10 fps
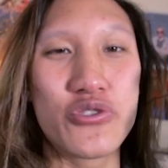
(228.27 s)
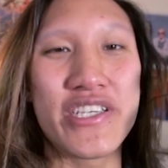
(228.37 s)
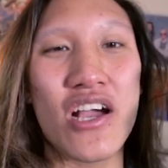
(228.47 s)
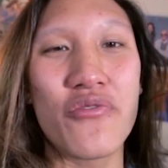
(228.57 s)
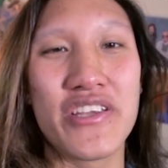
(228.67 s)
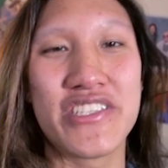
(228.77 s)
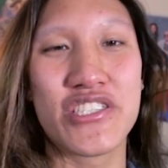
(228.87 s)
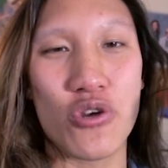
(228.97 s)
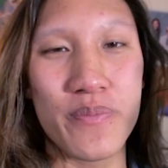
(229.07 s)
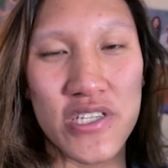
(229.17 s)
So check out the
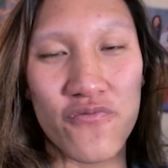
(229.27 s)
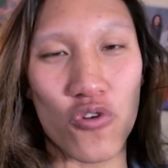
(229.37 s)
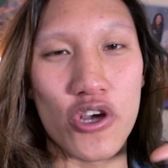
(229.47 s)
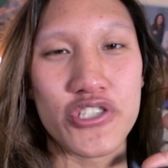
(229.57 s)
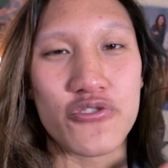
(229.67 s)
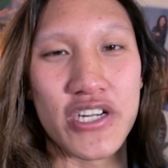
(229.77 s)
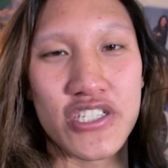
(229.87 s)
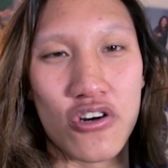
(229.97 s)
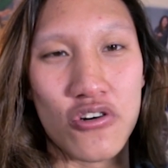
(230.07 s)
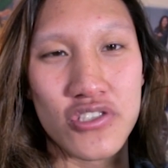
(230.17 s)
description for our
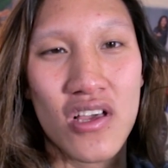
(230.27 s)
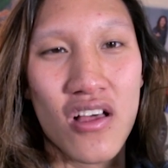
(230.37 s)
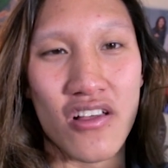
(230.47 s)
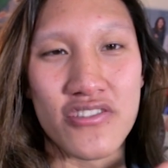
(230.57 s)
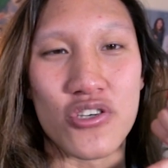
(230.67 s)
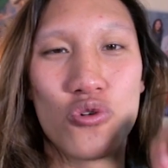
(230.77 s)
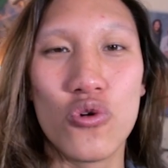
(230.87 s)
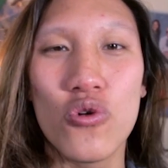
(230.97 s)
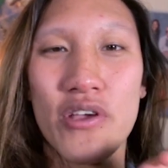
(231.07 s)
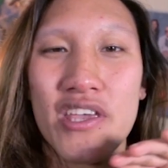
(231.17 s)
stretch goals, lots of
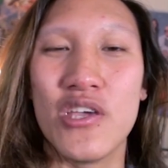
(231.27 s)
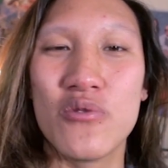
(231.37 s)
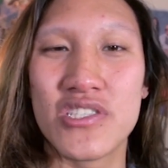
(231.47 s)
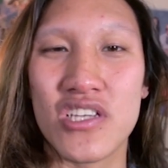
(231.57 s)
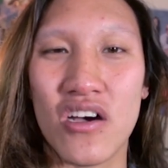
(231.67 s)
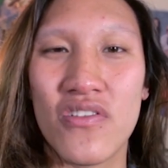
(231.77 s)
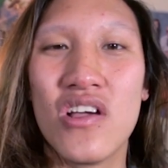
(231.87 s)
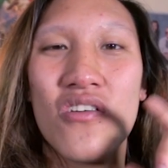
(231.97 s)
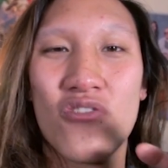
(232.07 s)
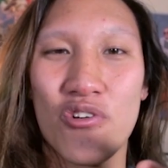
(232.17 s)
cool and cute stuff
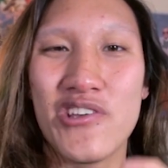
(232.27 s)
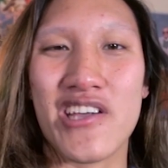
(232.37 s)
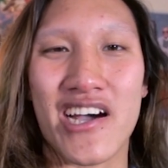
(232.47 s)
for you